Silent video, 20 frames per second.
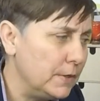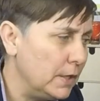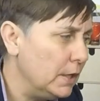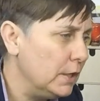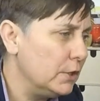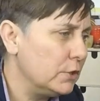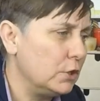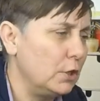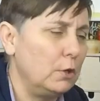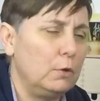
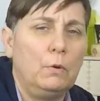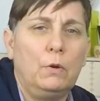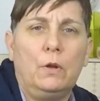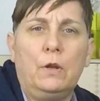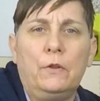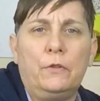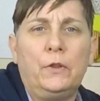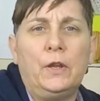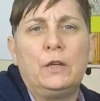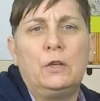So
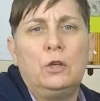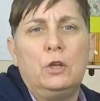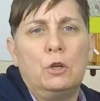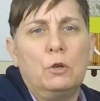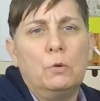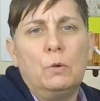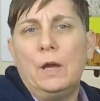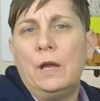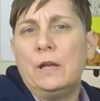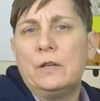thank you,
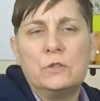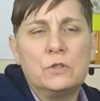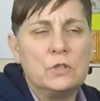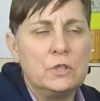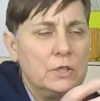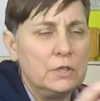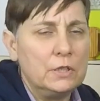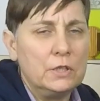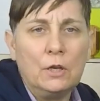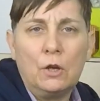and
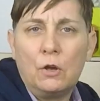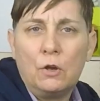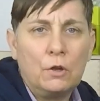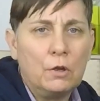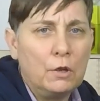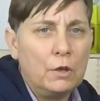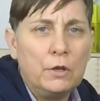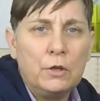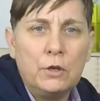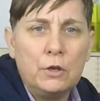
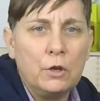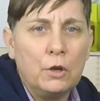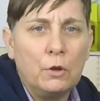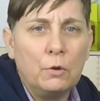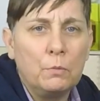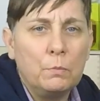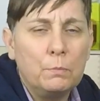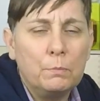you know,